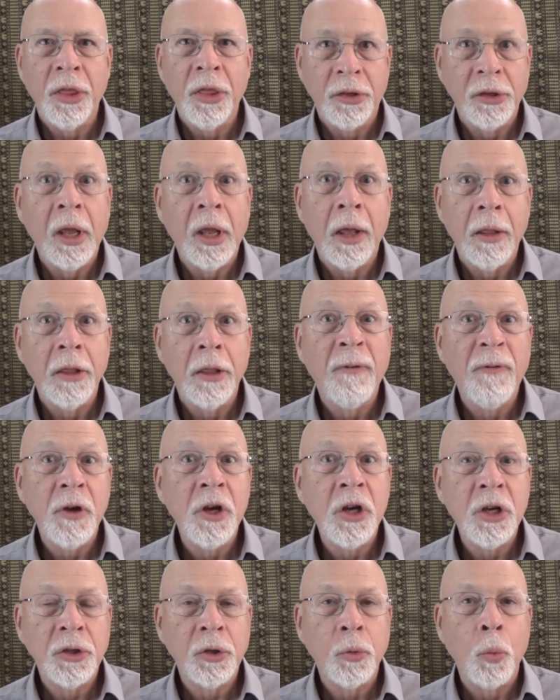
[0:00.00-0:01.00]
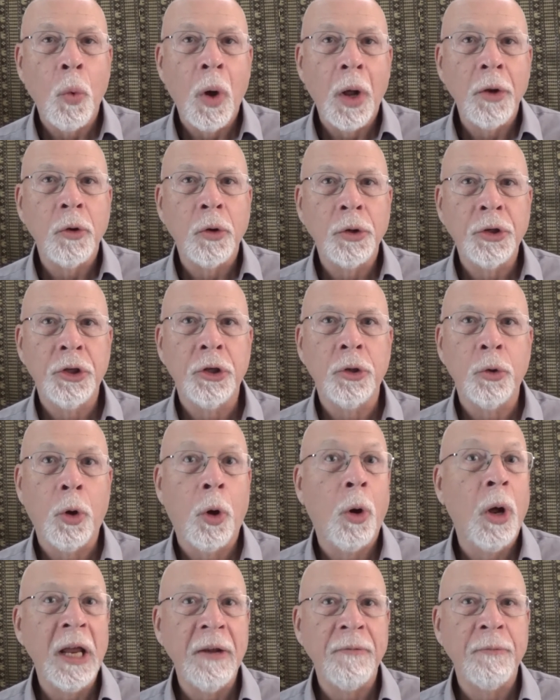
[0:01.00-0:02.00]
the first 1 or 2
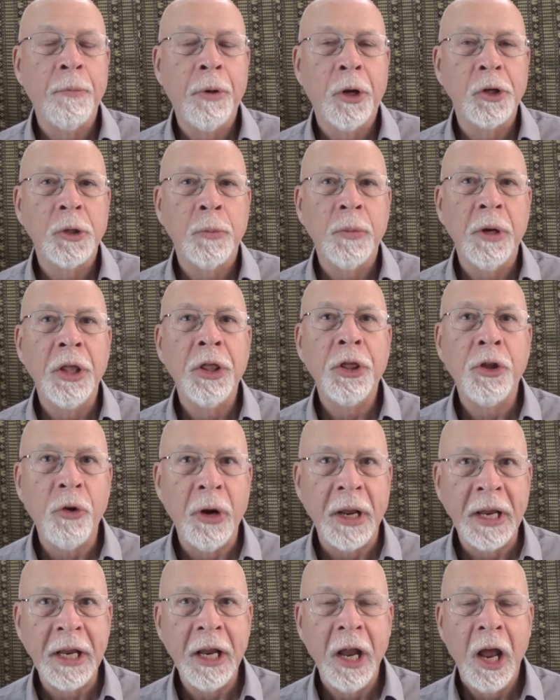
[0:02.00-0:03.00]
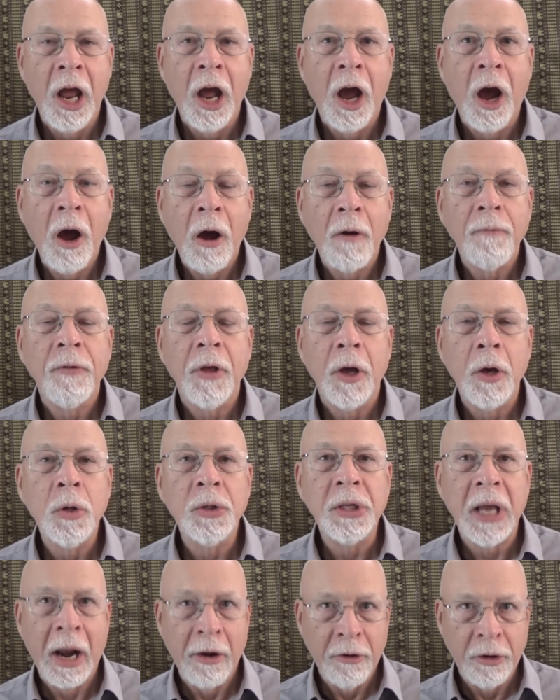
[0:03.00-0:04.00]
or even possibly 3 of
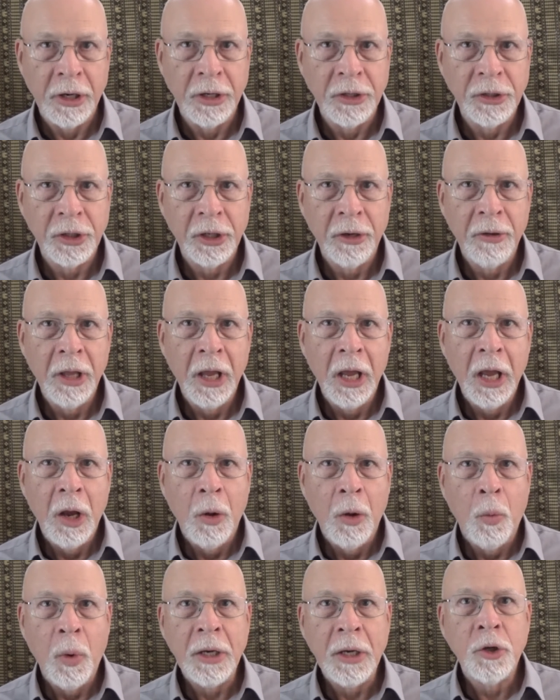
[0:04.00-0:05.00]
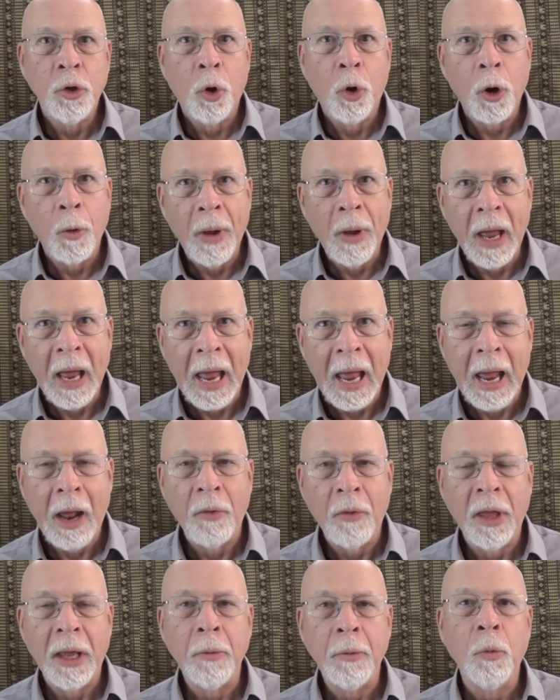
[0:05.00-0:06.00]
those errors. We talk about how
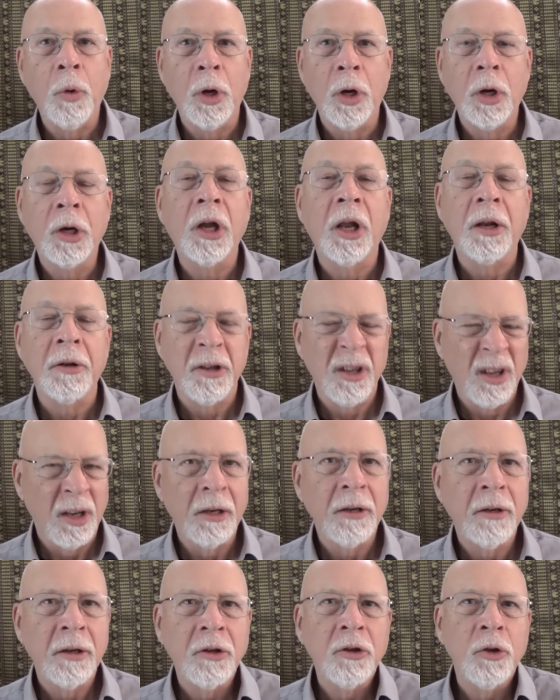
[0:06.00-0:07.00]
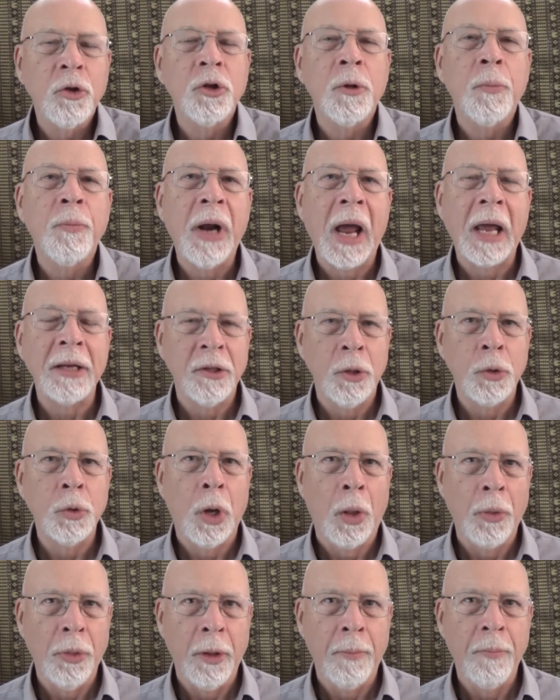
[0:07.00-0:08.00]
they work and do some practice
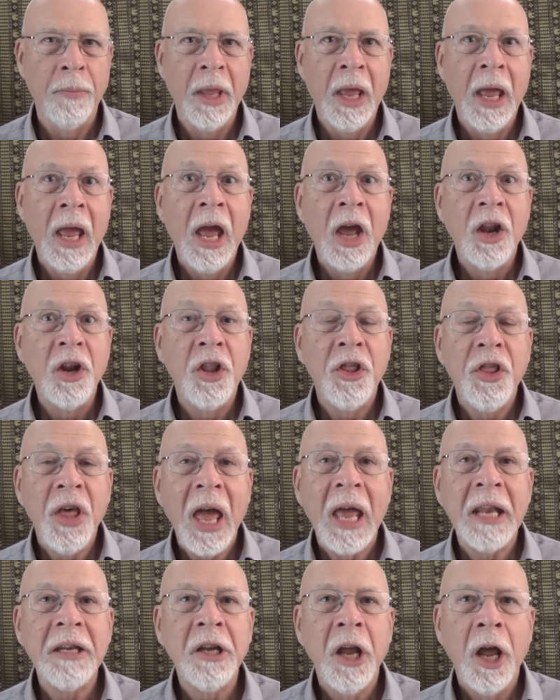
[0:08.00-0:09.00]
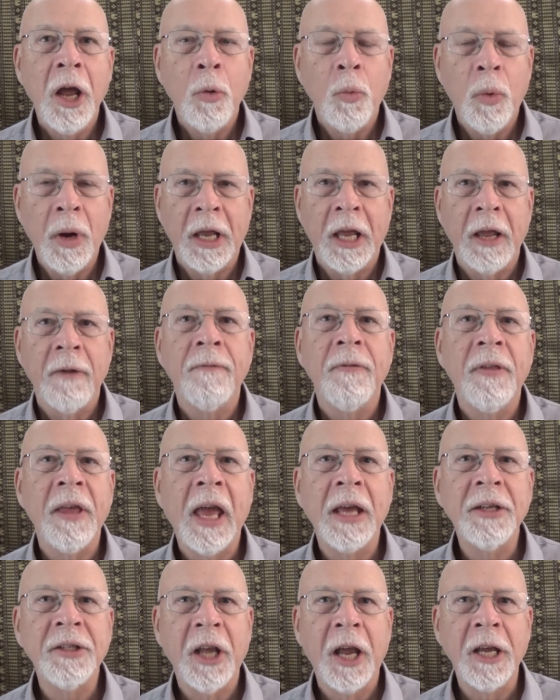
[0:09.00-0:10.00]
on them. Then we give the
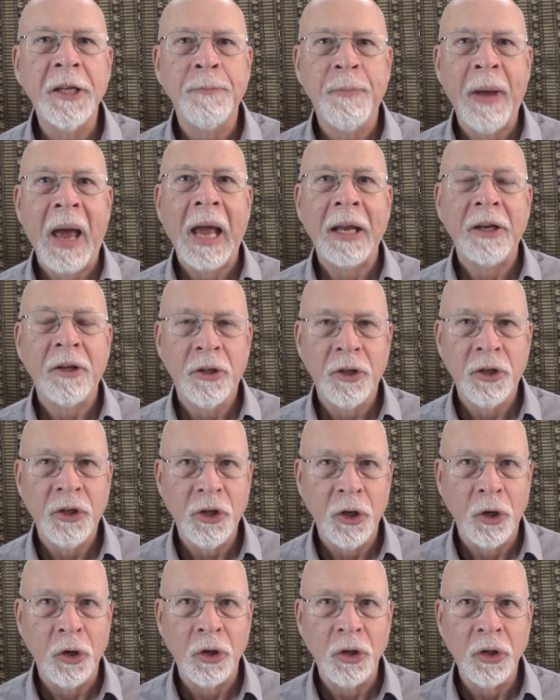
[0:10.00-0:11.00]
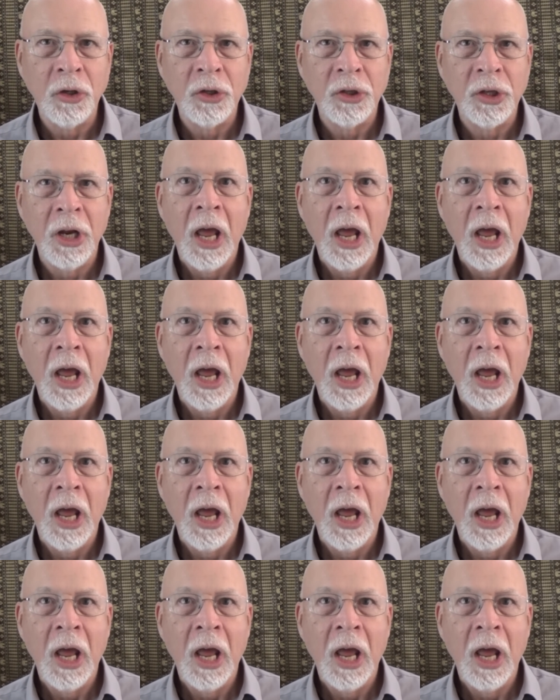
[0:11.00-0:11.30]
essays back to the students